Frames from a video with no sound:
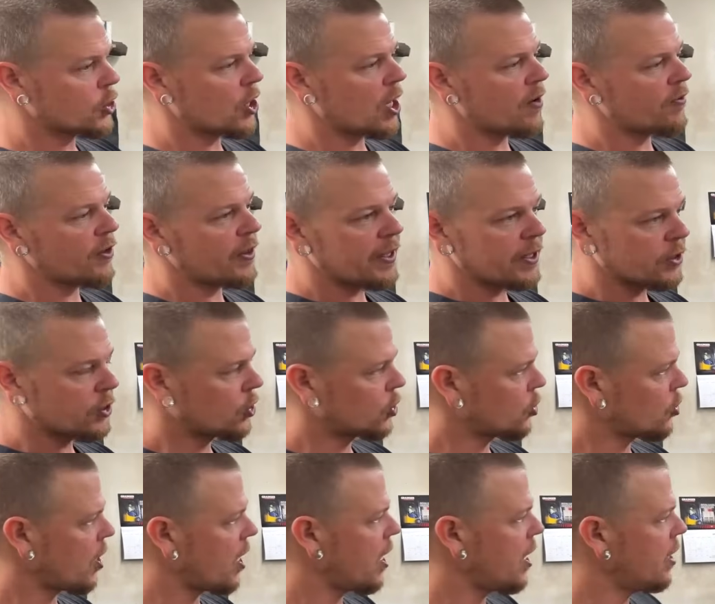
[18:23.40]
sure everything's
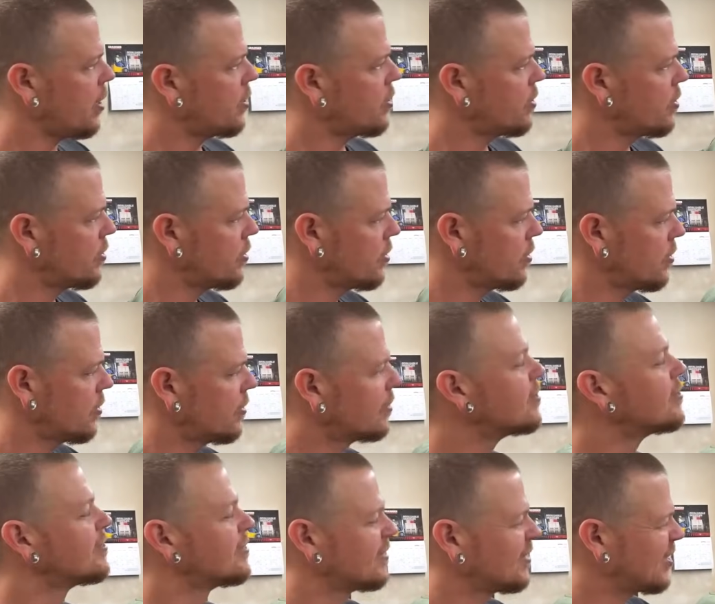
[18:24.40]
straight.
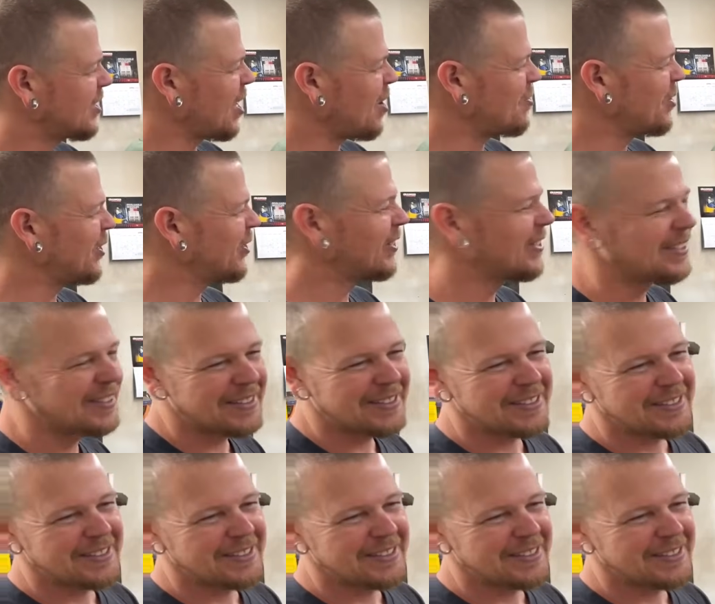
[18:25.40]
What's up, dude?